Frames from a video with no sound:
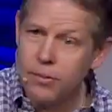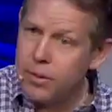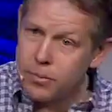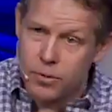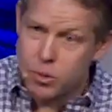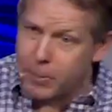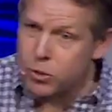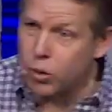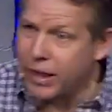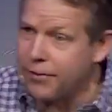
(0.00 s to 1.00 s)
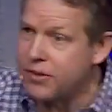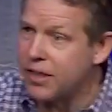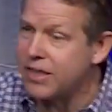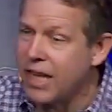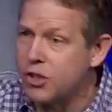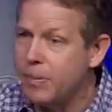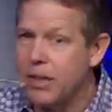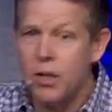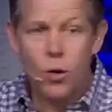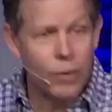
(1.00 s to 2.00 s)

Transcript: a, spiritual gift assessment.